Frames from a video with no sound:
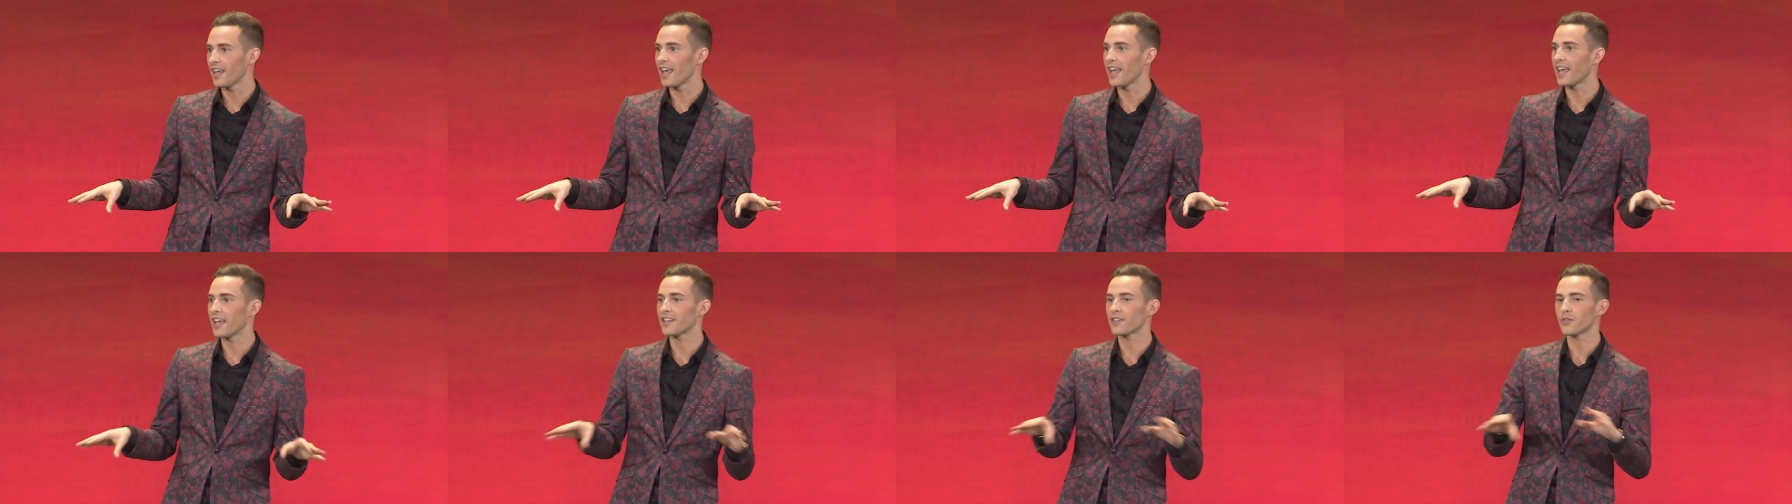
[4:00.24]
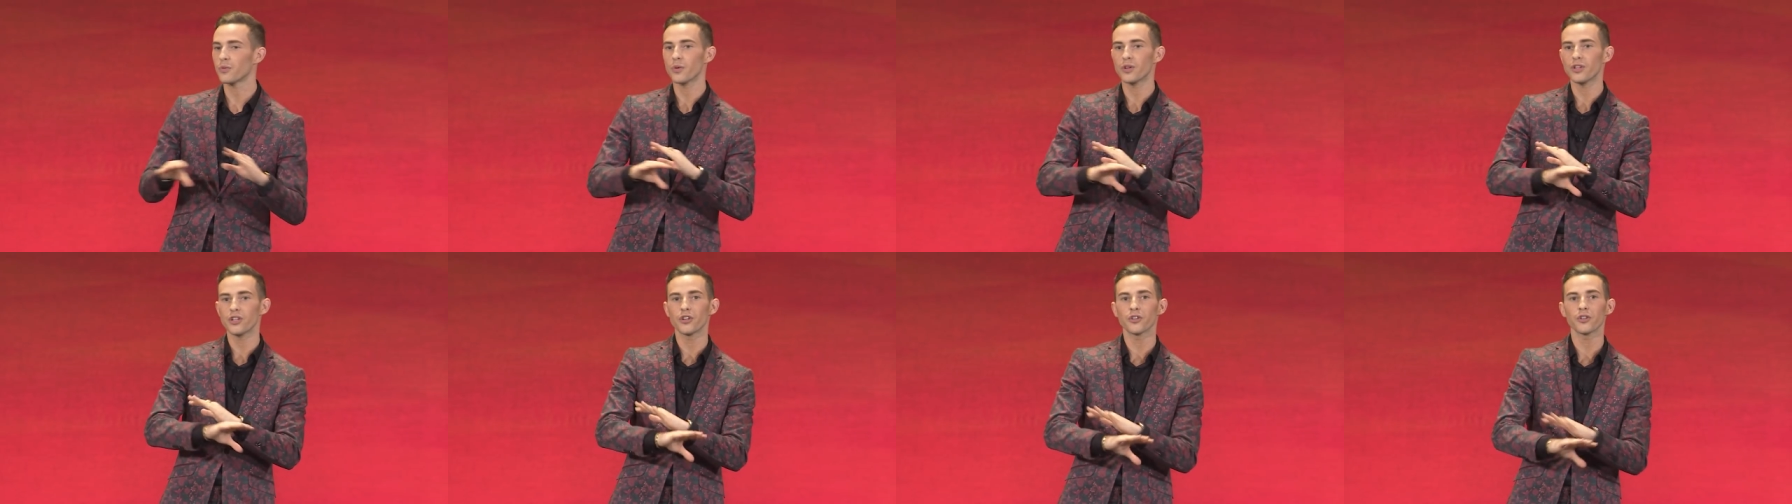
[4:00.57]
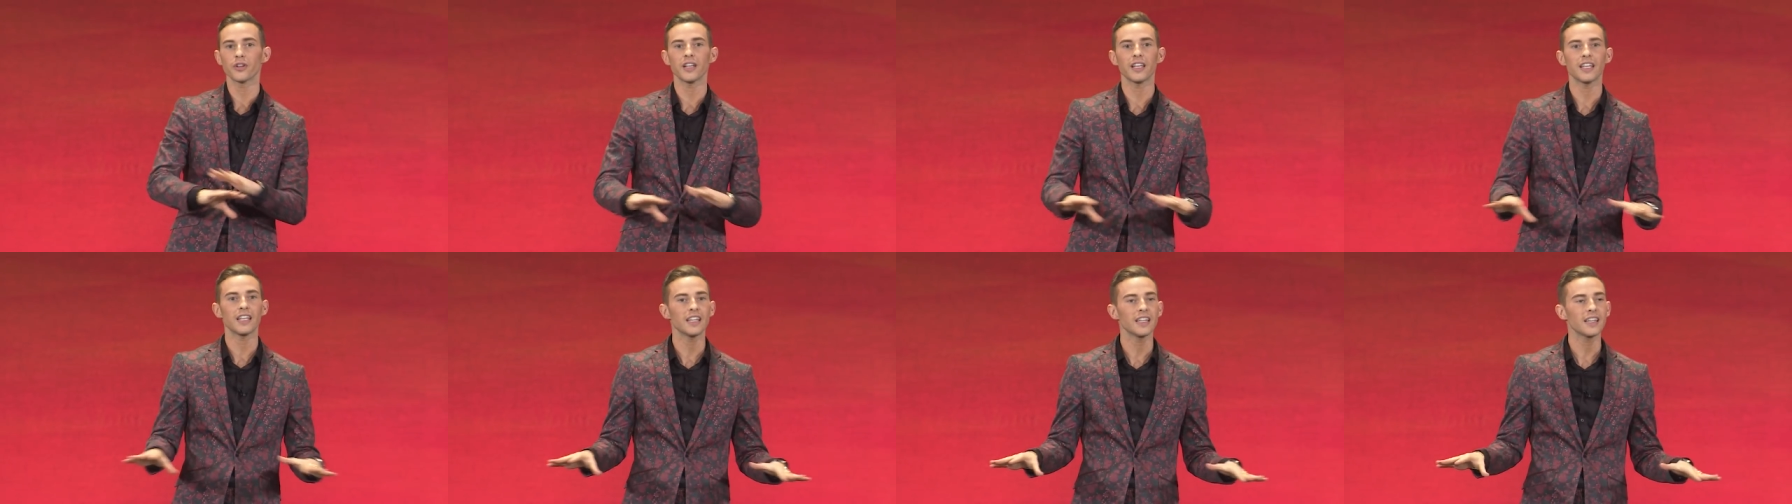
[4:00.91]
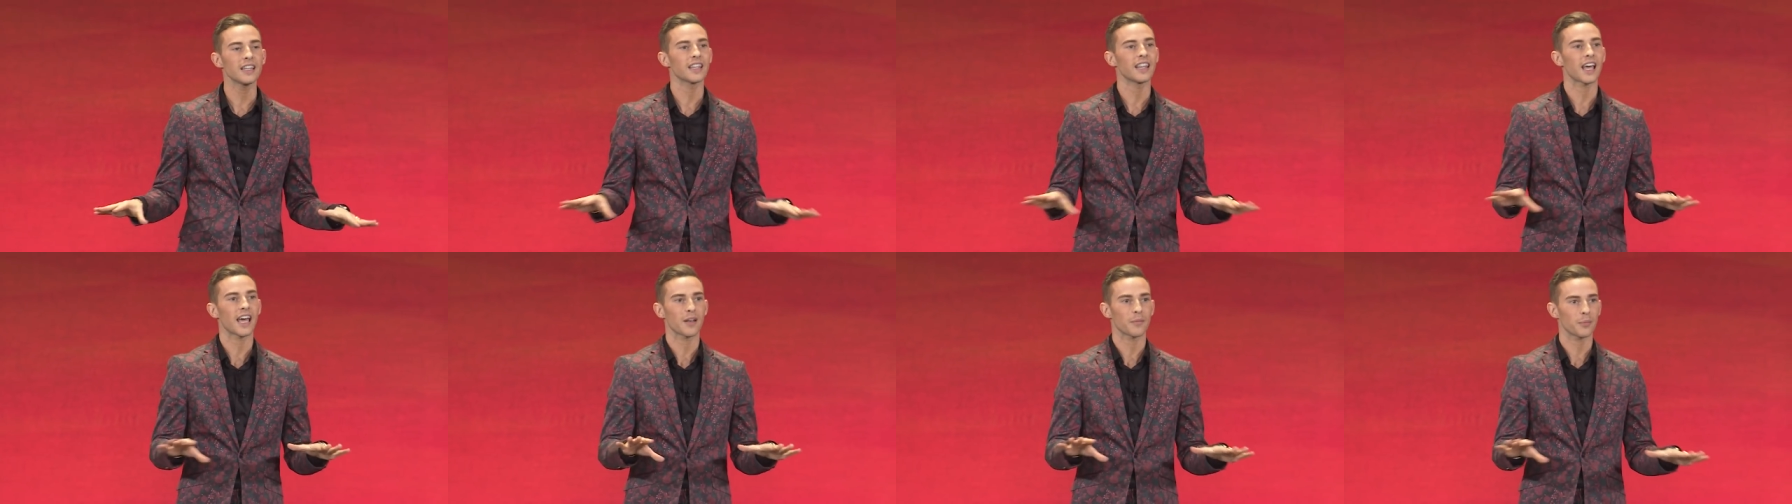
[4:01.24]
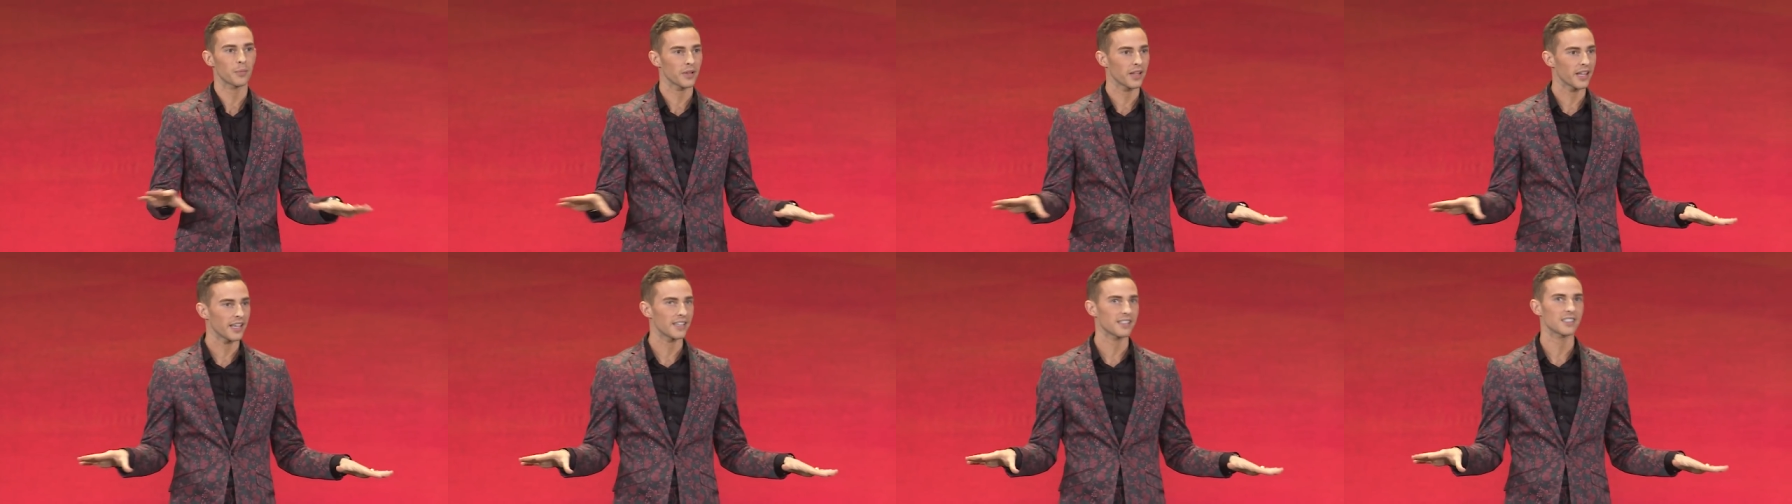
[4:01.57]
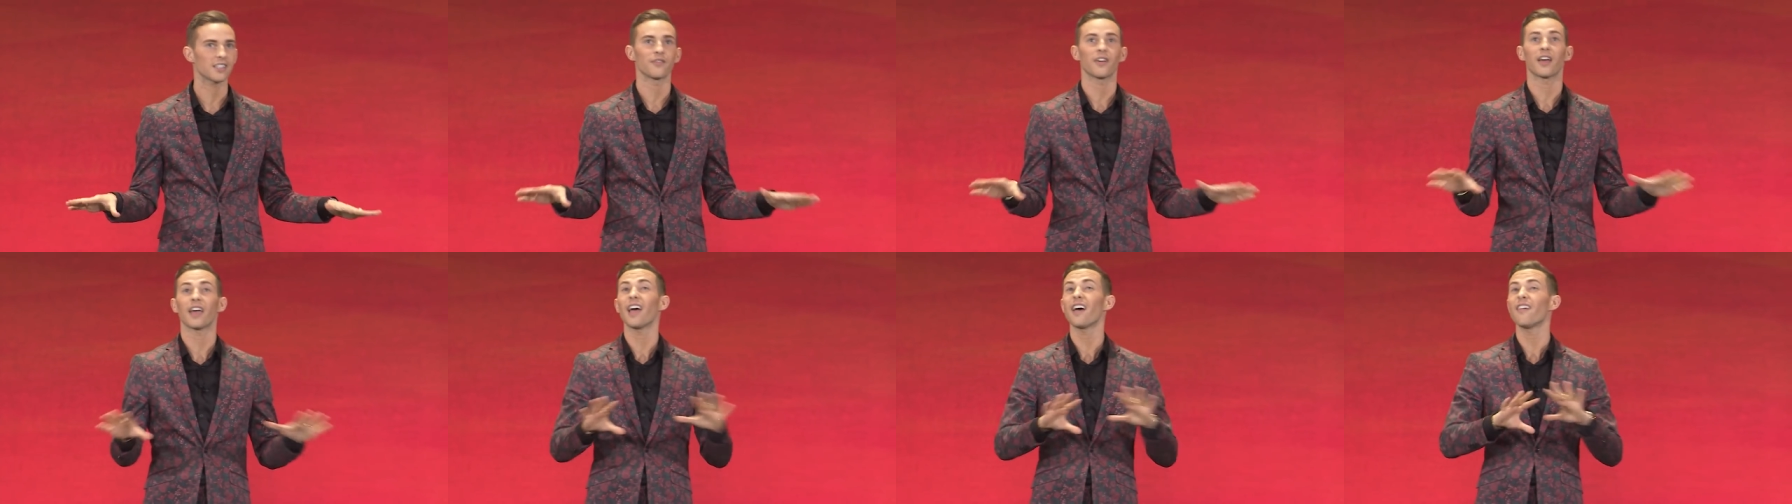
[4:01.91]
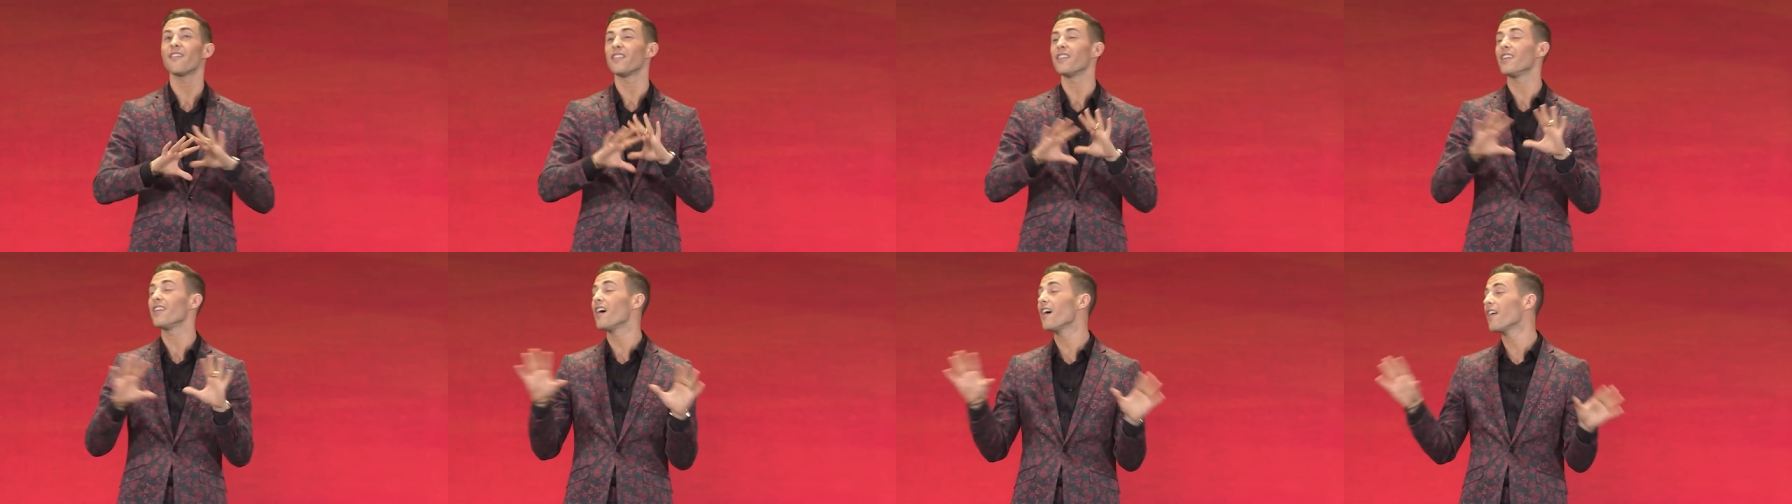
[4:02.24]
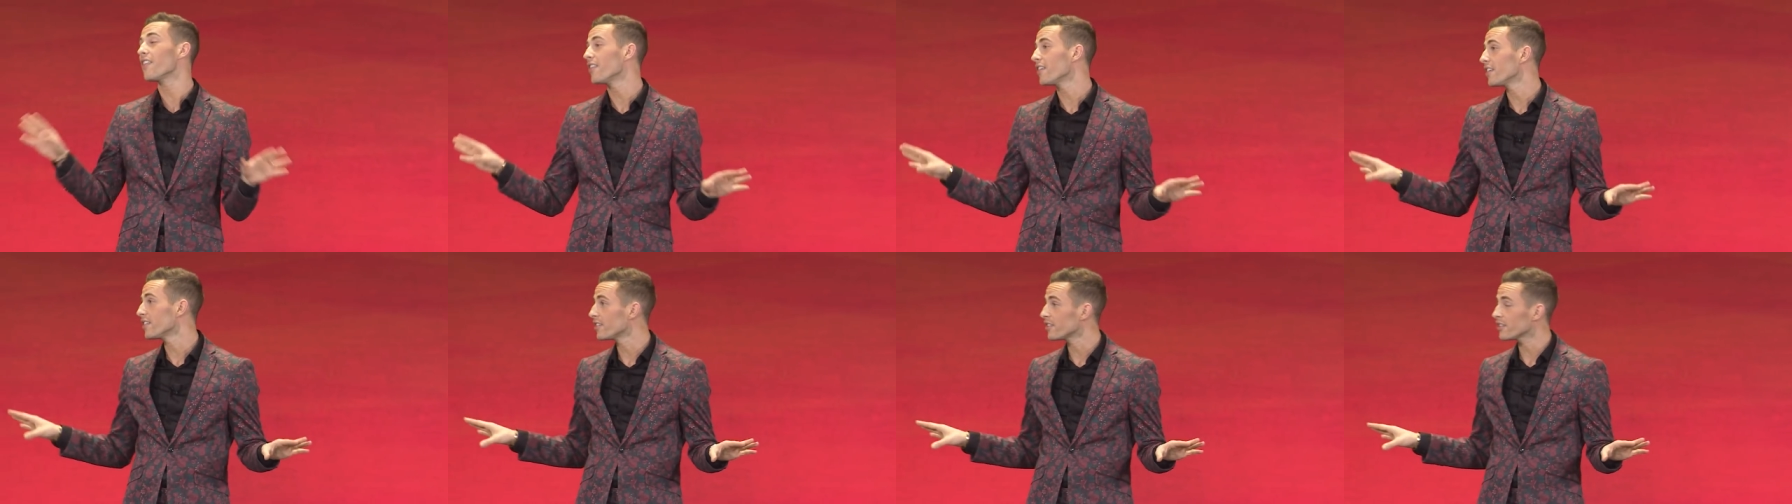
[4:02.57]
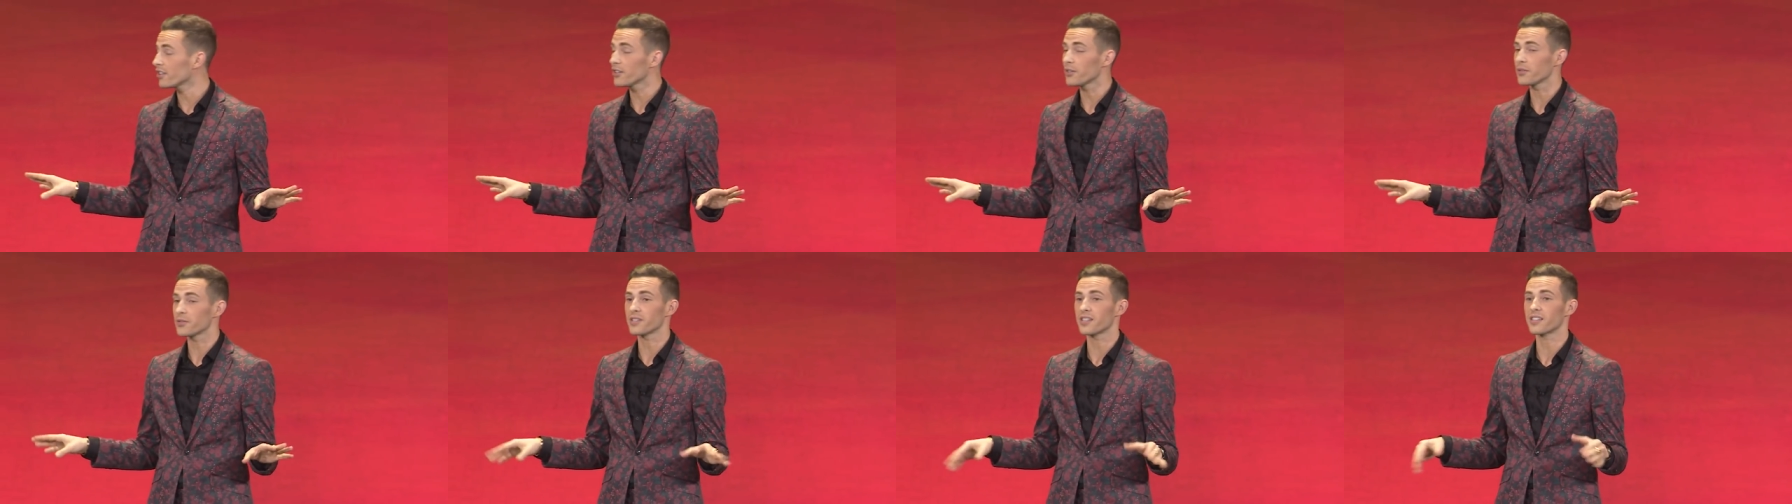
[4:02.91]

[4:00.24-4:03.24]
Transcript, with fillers: And when you're in that place of I have nothing to lose,